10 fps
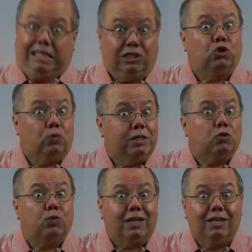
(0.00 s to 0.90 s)
the
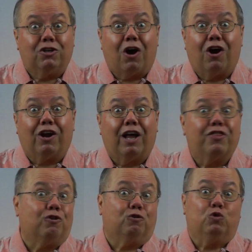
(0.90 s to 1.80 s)
street's really dark,
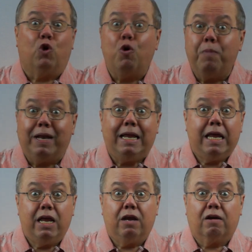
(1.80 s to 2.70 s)
there's nobody
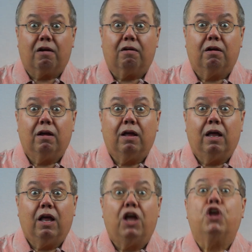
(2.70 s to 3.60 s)
here,
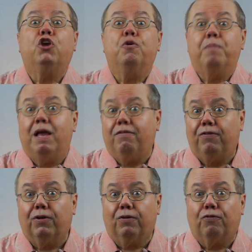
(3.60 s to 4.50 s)
you may
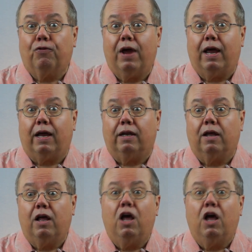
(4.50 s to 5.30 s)
feel afraid.